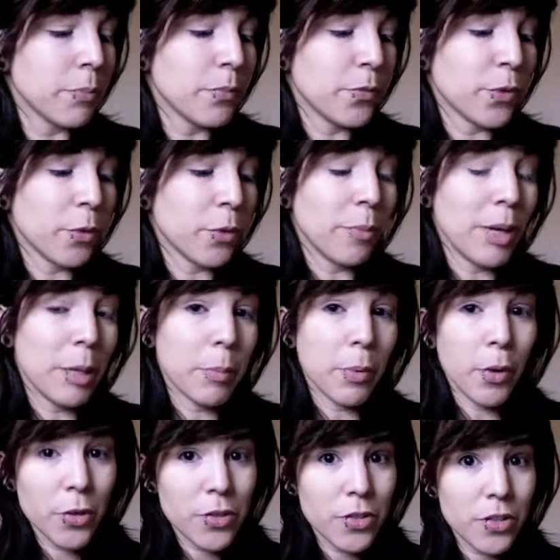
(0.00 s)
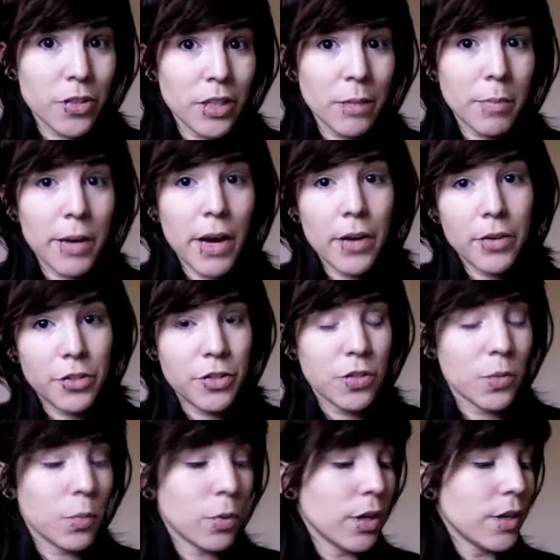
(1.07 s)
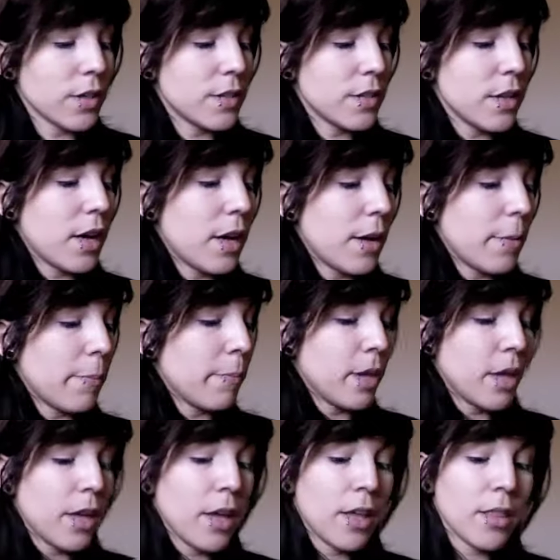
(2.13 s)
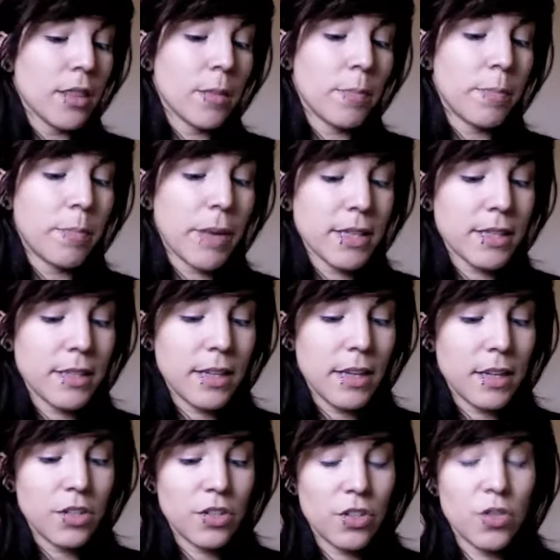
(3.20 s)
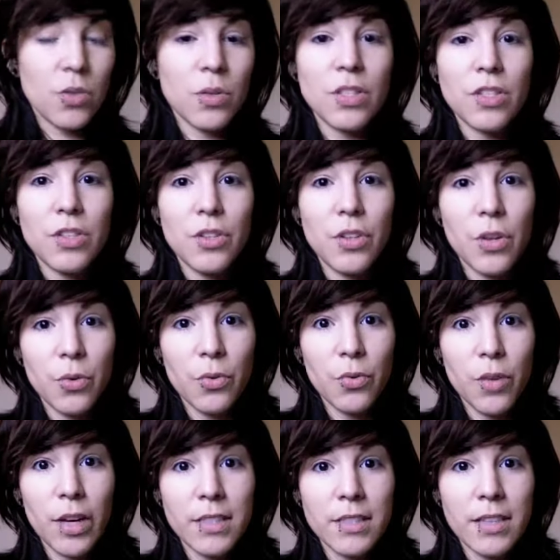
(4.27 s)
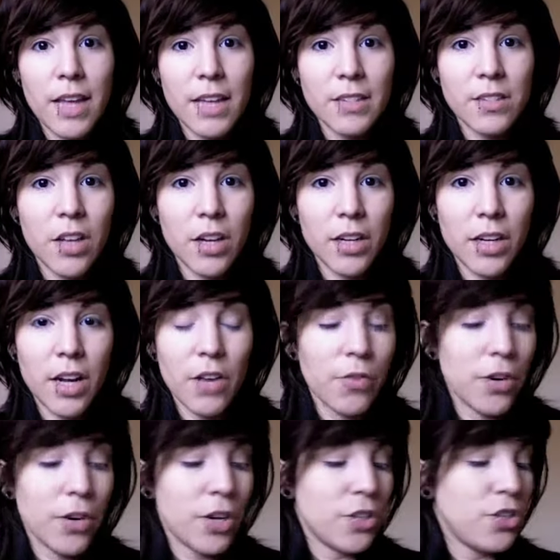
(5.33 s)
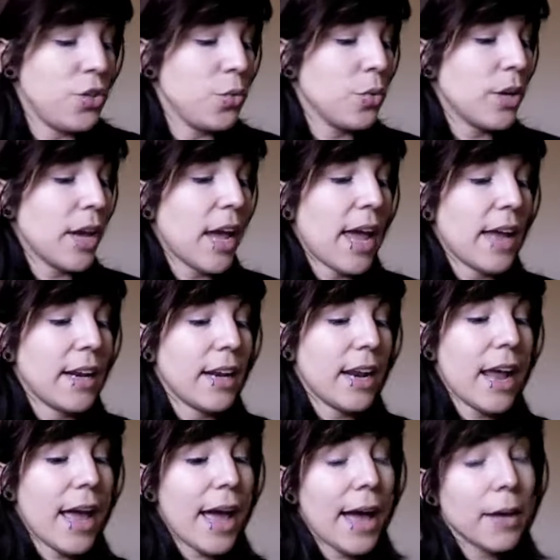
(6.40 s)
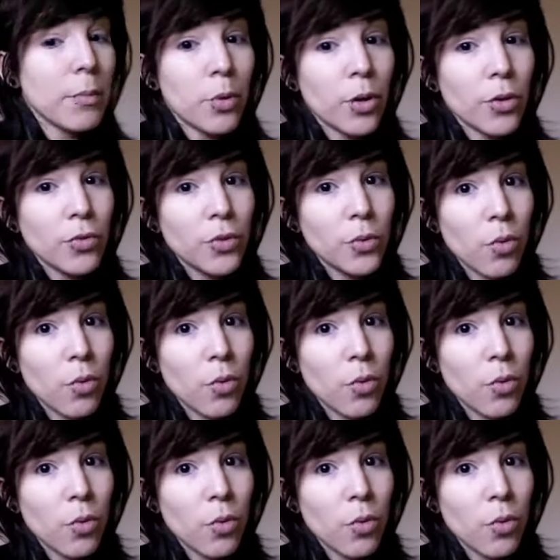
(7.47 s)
For me personally, powder just works. The best thing too, the Studio Fix has a lot of coverage. You can add more if you